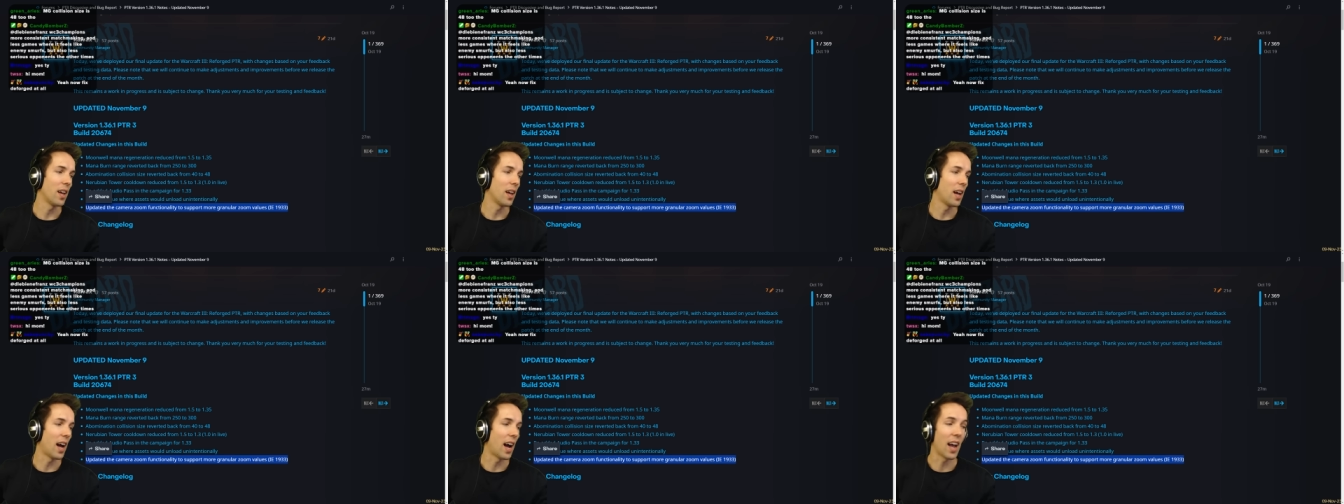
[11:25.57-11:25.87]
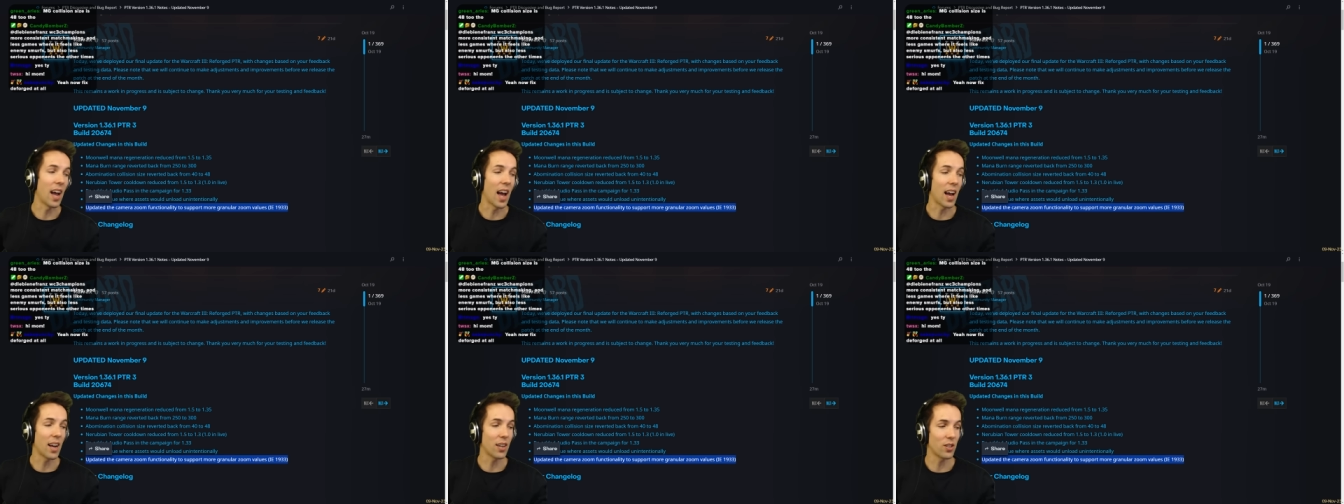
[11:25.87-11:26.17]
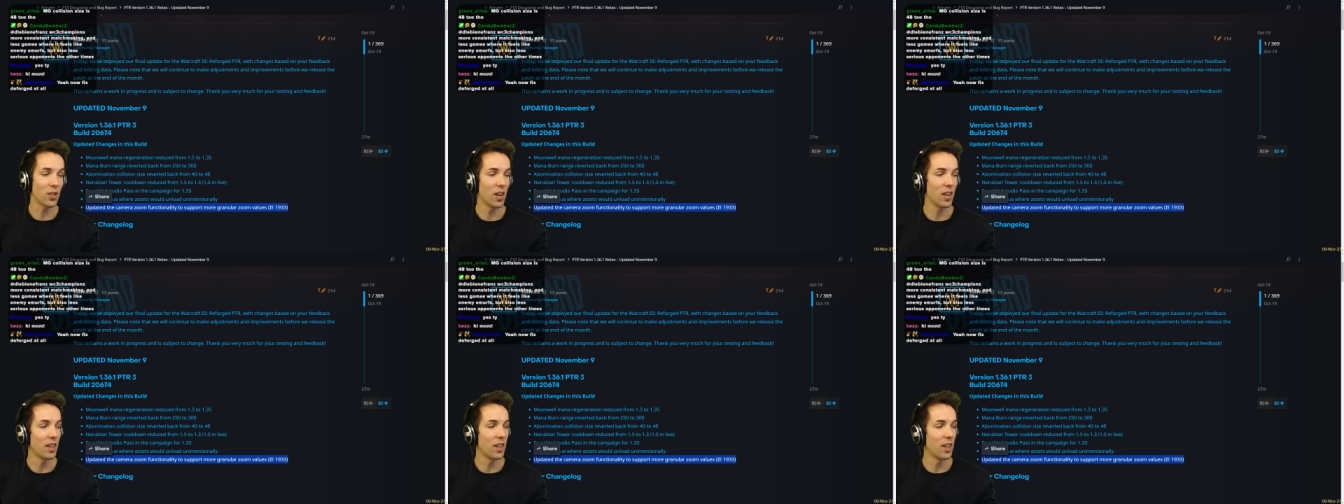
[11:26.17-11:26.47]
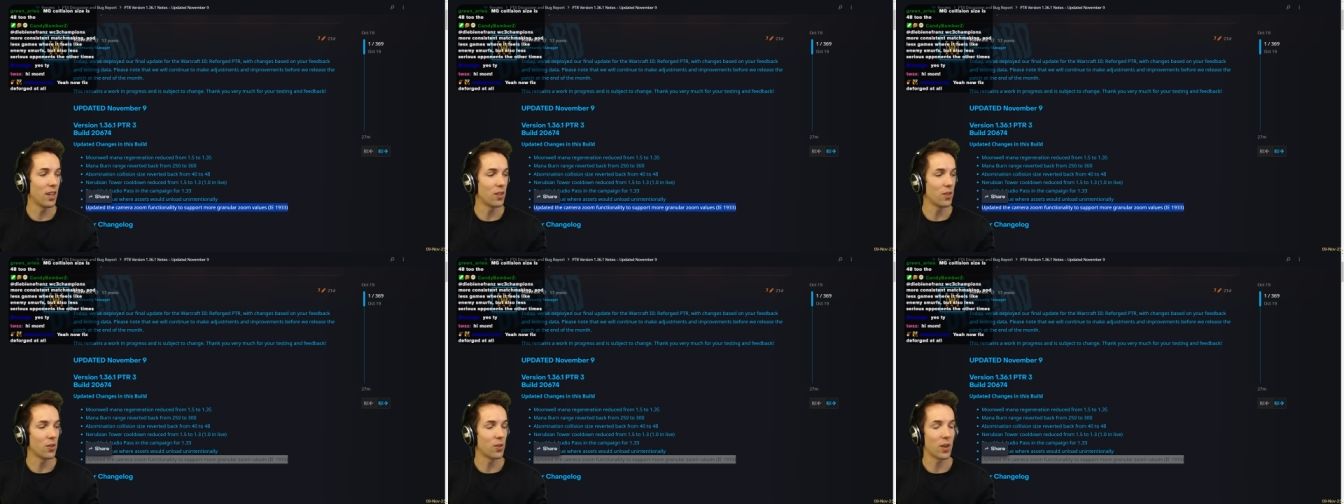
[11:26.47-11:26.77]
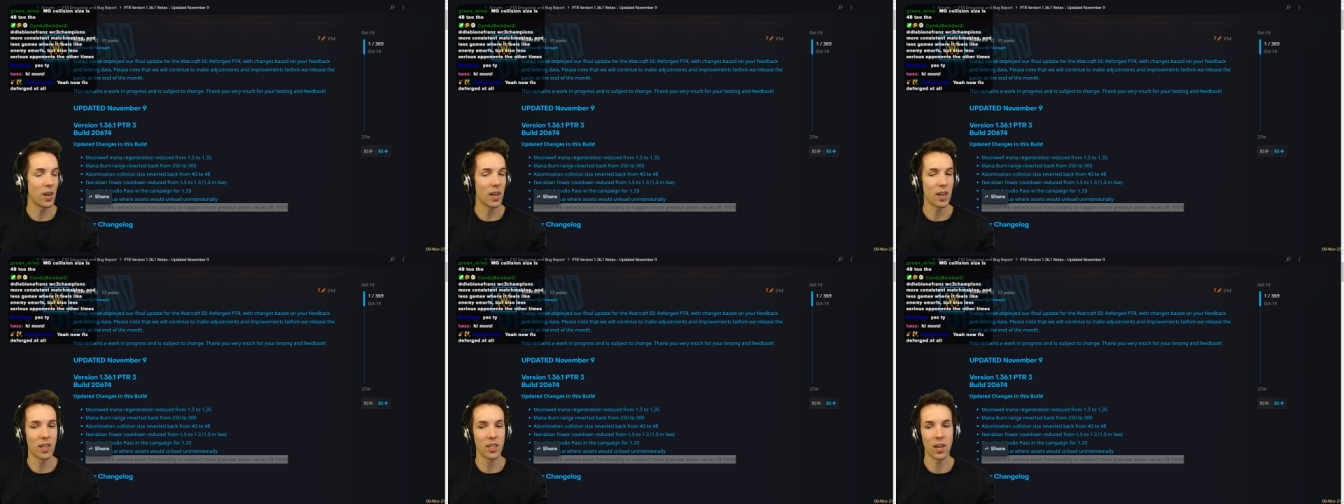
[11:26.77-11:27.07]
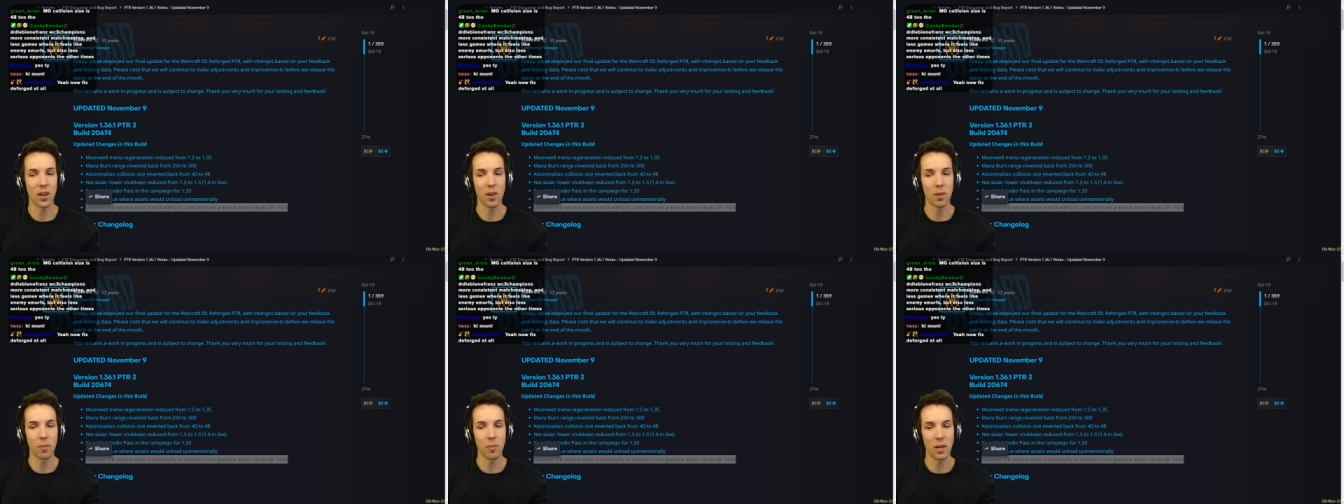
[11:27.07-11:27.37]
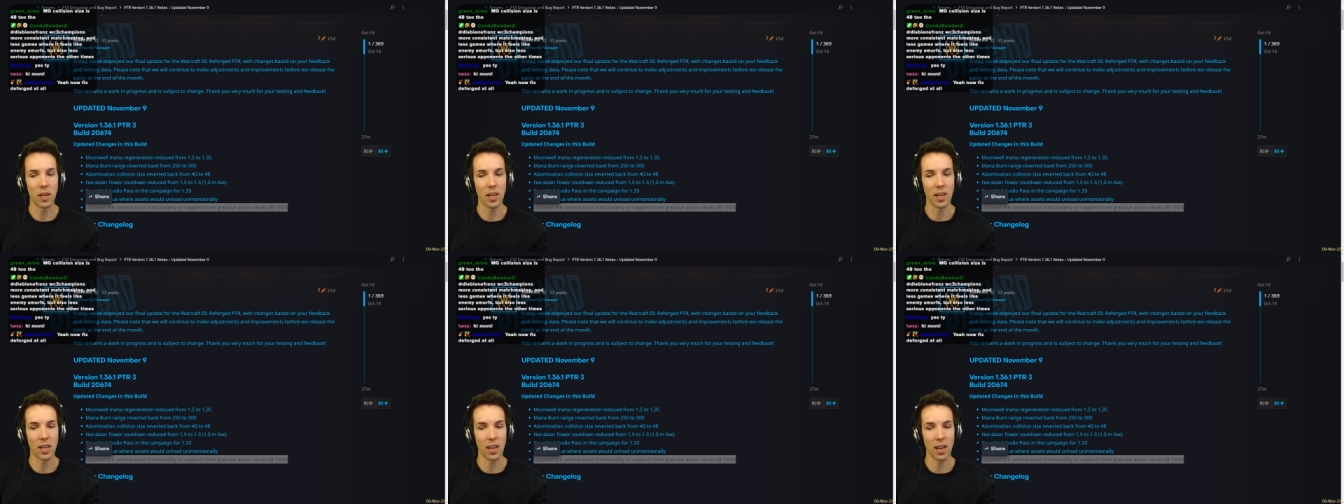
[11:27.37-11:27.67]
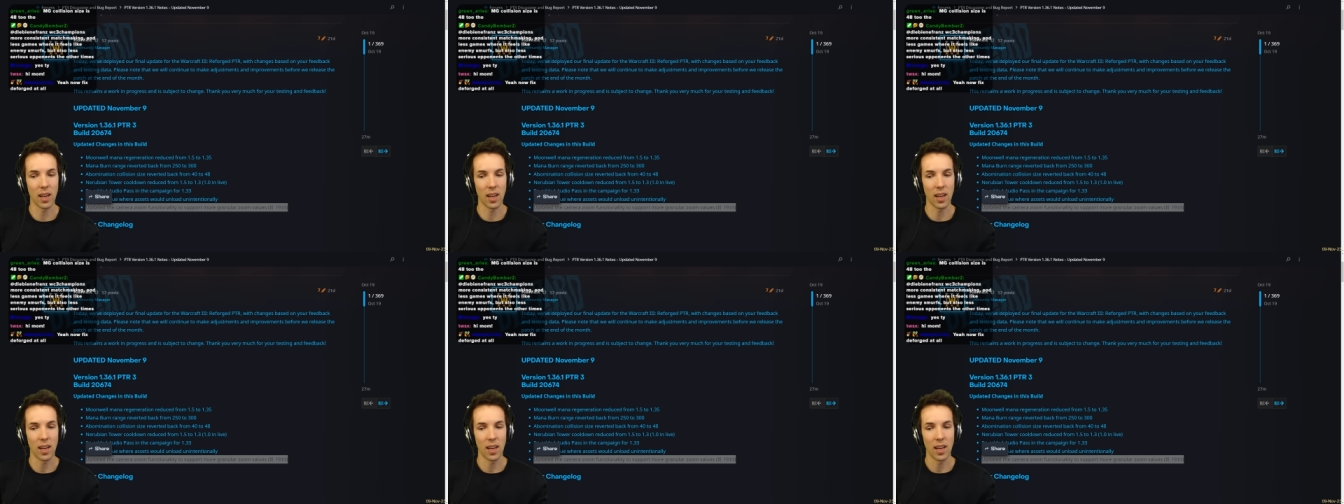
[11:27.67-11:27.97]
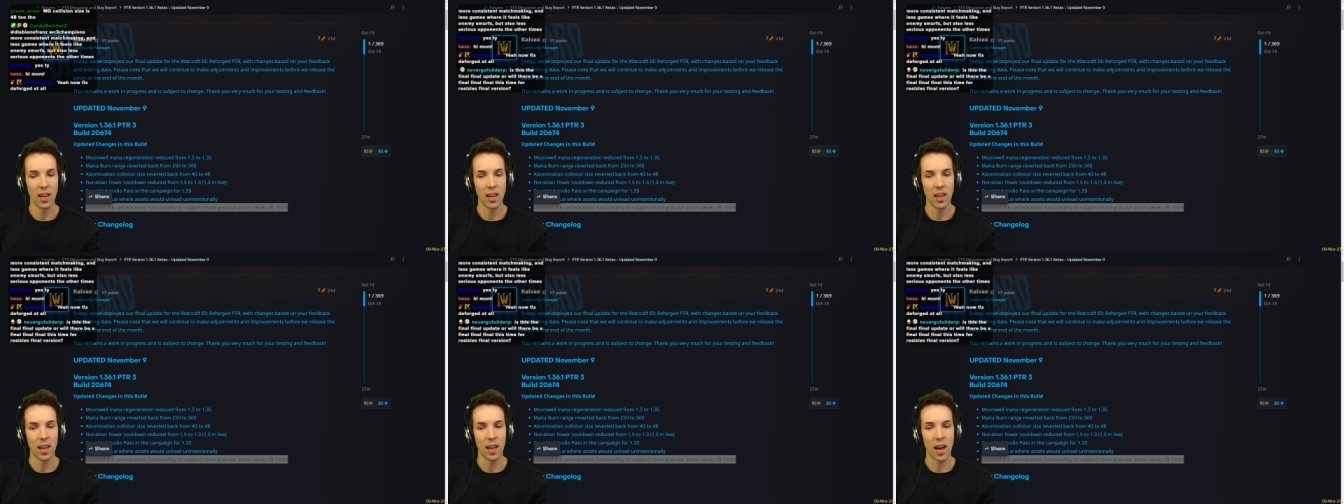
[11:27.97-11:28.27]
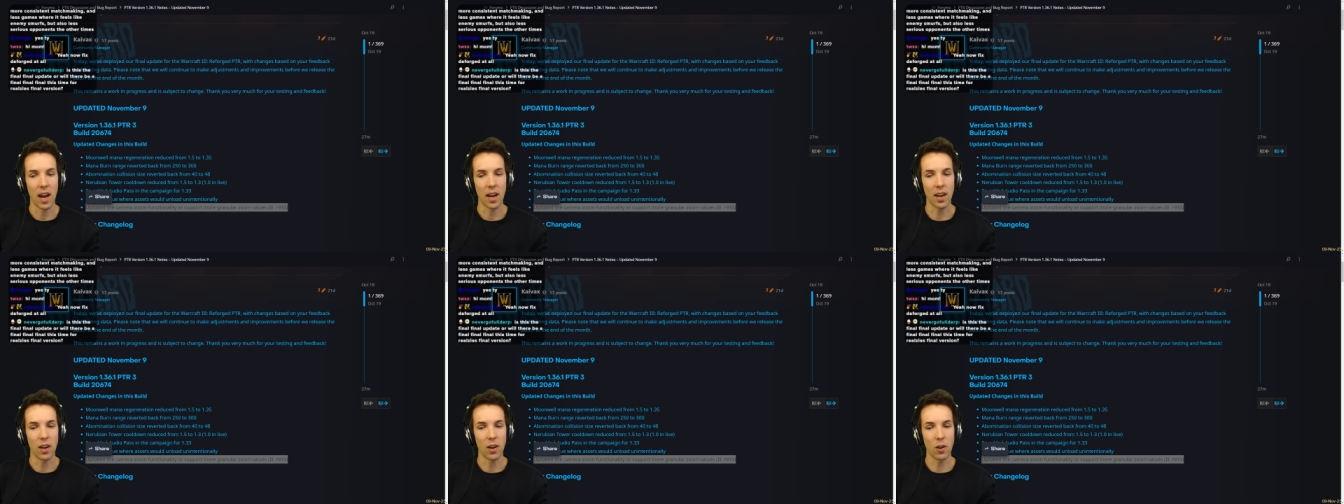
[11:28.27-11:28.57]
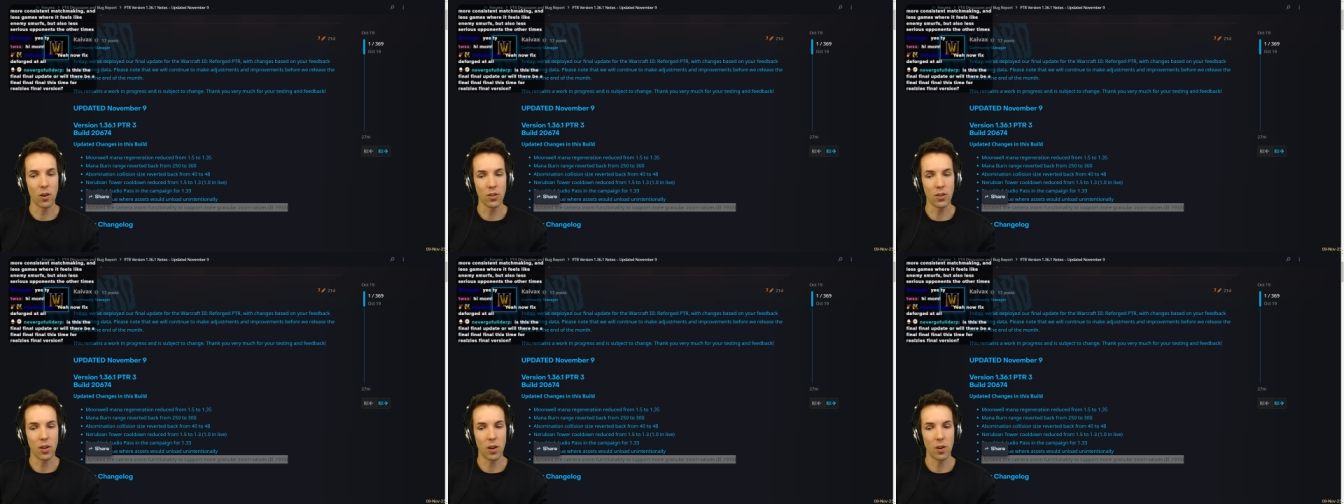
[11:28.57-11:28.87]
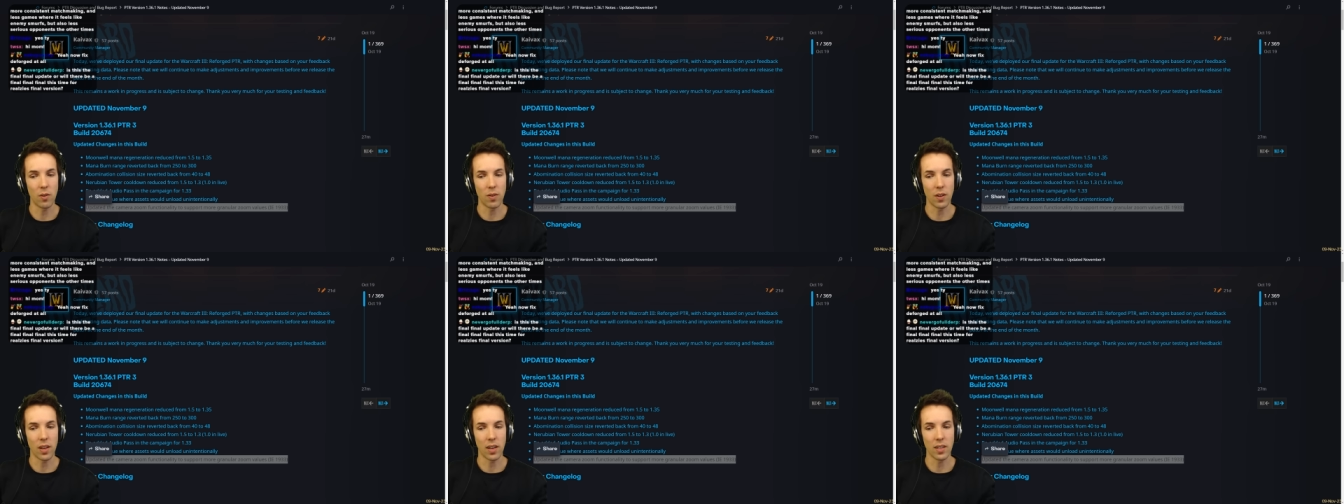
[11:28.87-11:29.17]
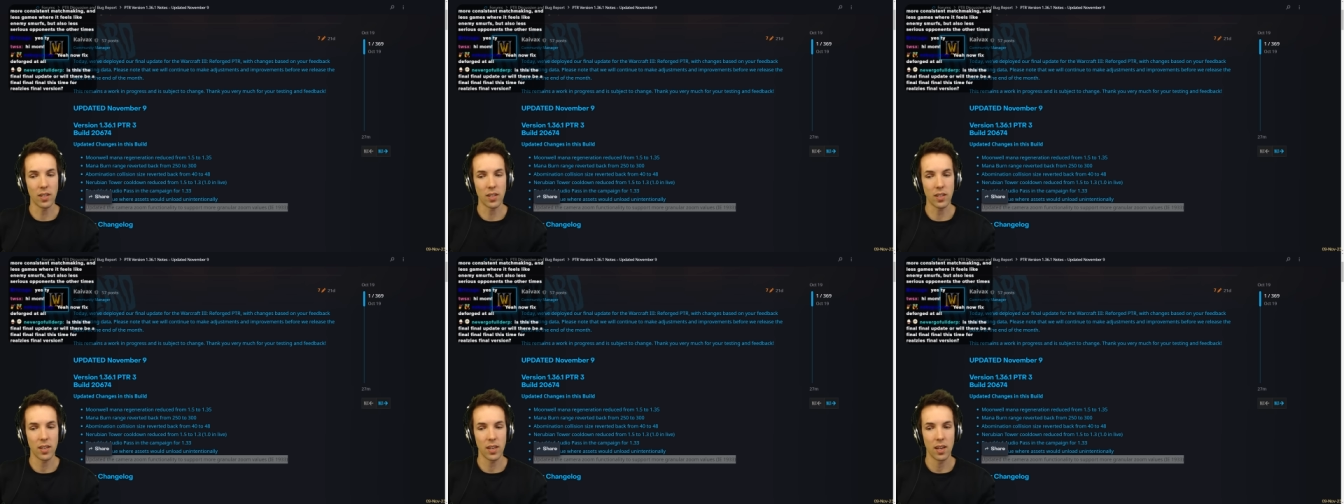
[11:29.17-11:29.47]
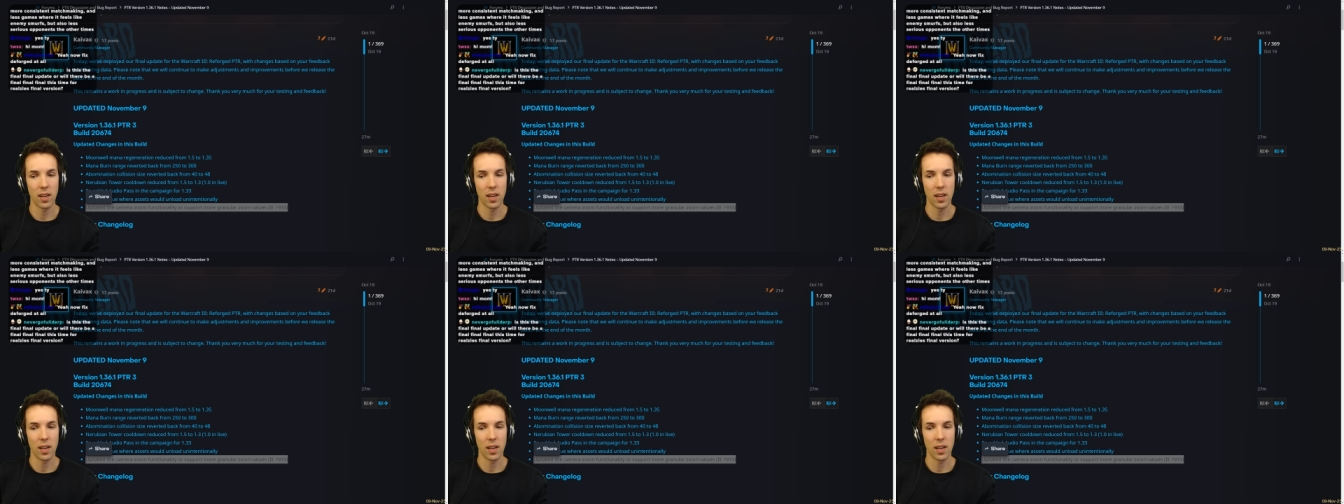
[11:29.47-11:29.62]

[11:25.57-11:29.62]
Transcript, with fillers: I actually need to try this out immediately. I glossed over this